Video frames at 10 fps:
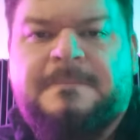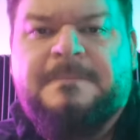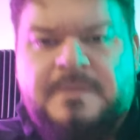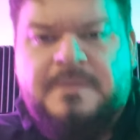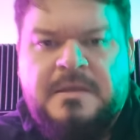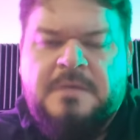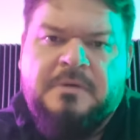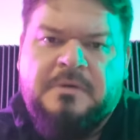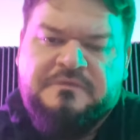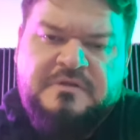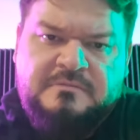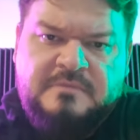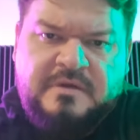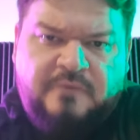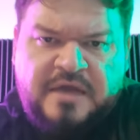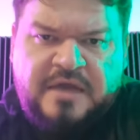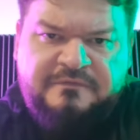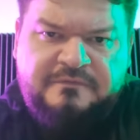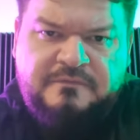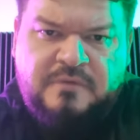and I posted and my
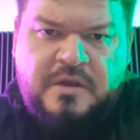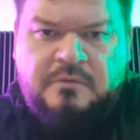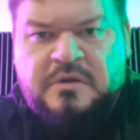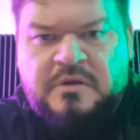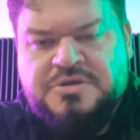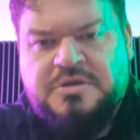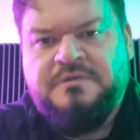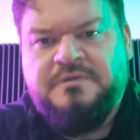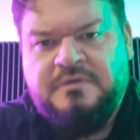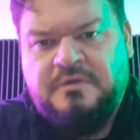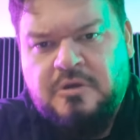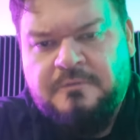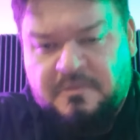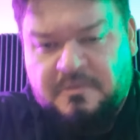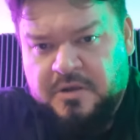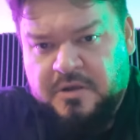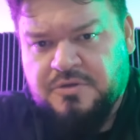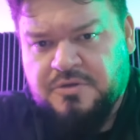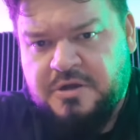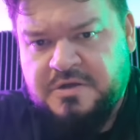wife wearing one of the shirts in the group. They're pretty
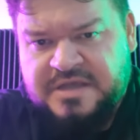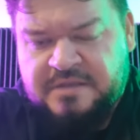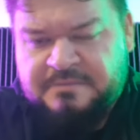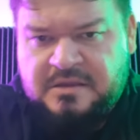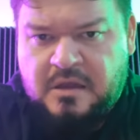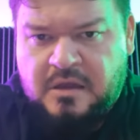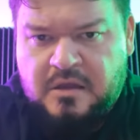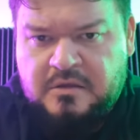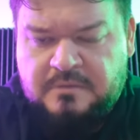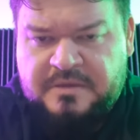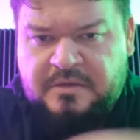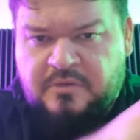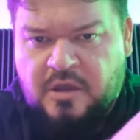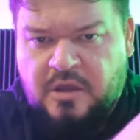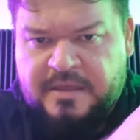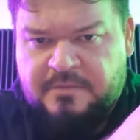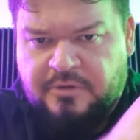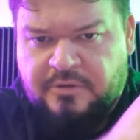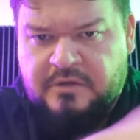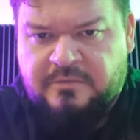cool shirts. You got a big Dogman
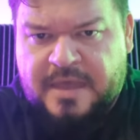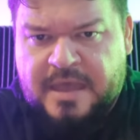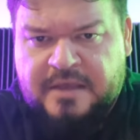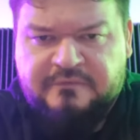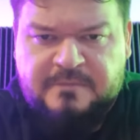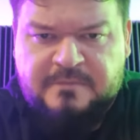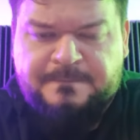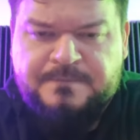print on the back of them.